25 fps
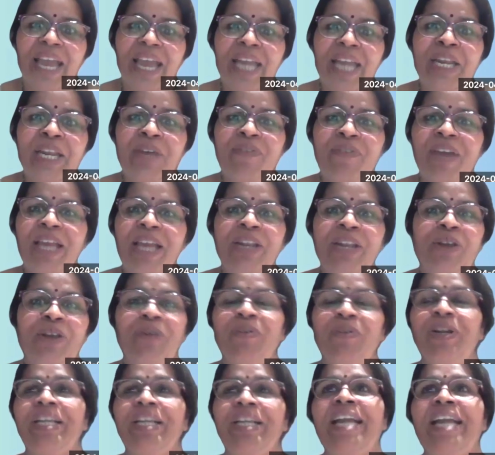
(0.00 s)
Anywhere you
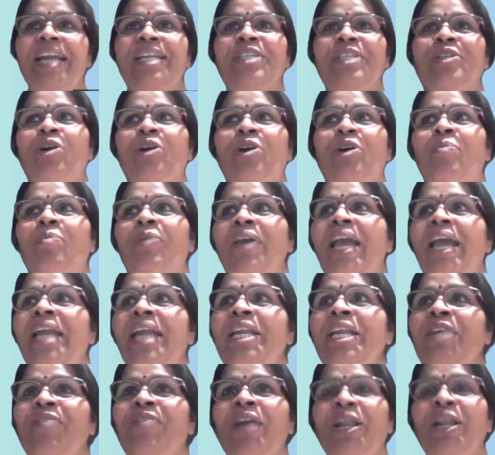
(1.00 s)
will get job.
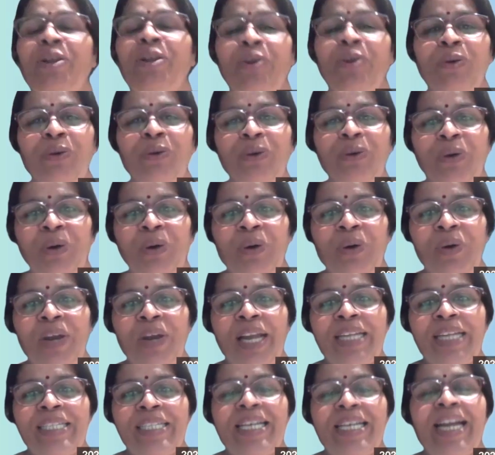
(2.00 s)
Anywhere you go
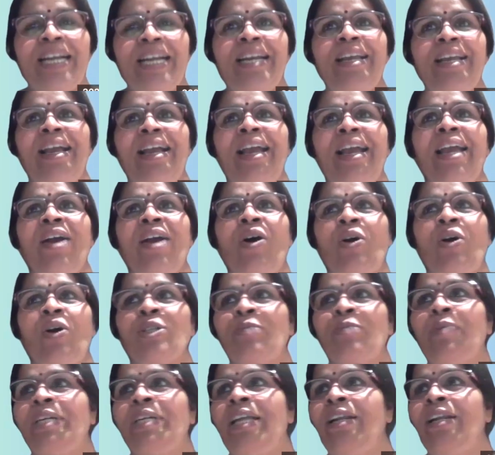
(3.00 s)
inside a
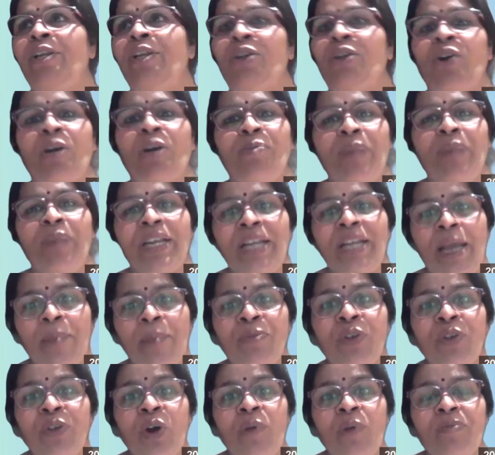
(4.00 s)
hospital, you are being
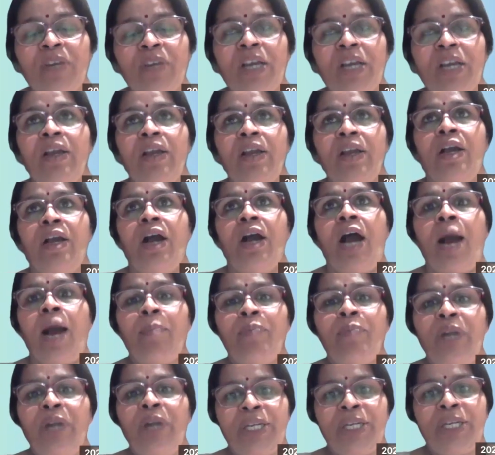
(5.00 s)
absorbed.
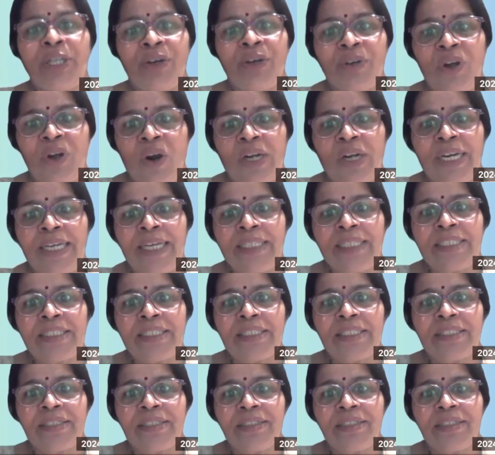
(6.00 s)
Update your knowledge,